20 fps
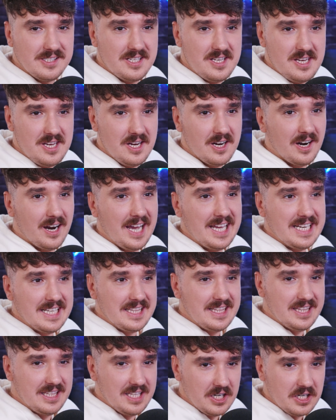here,
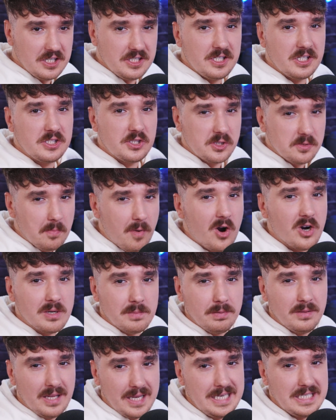and there's a smart
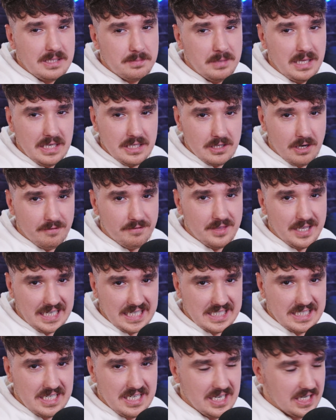placement of
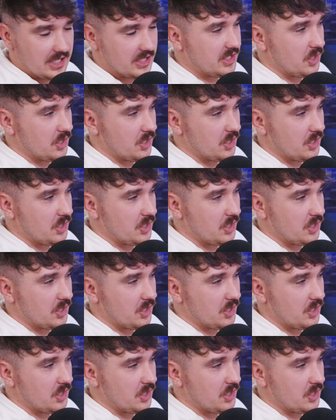things here.